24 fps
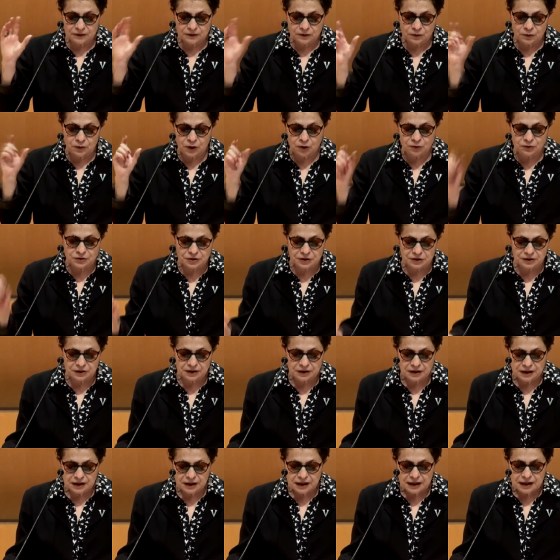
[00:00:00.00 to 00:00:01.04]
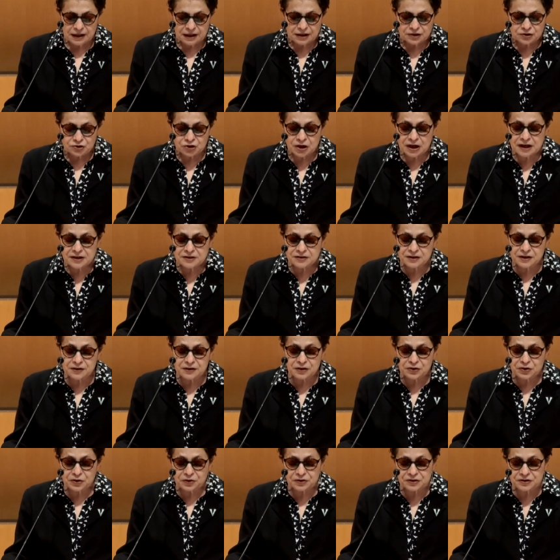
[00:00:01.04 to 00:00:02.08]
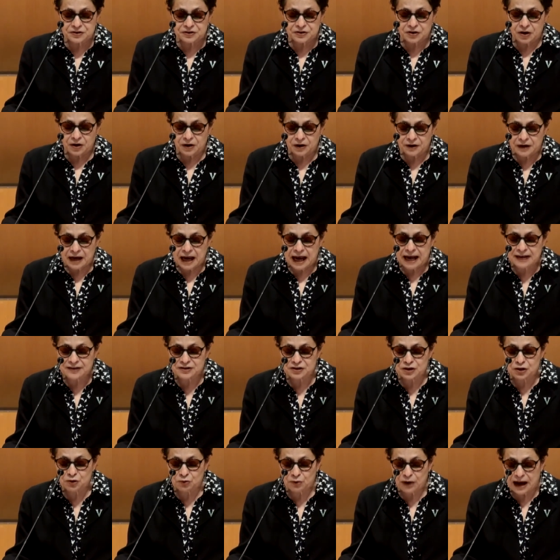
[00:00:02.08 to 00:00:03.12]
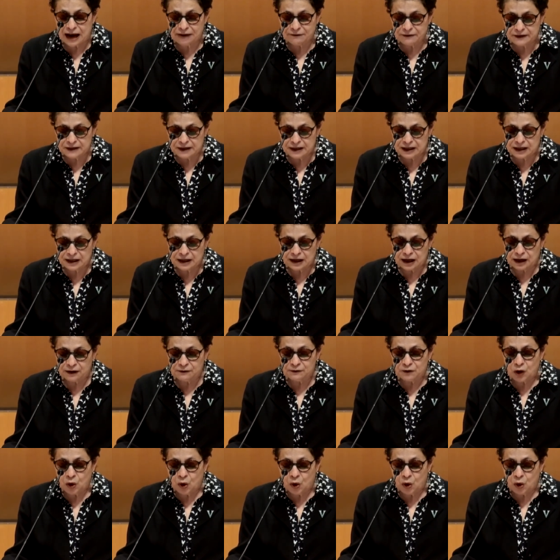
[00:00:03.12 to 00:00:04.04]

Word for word: quote, "Chasing the North Star has the gravity of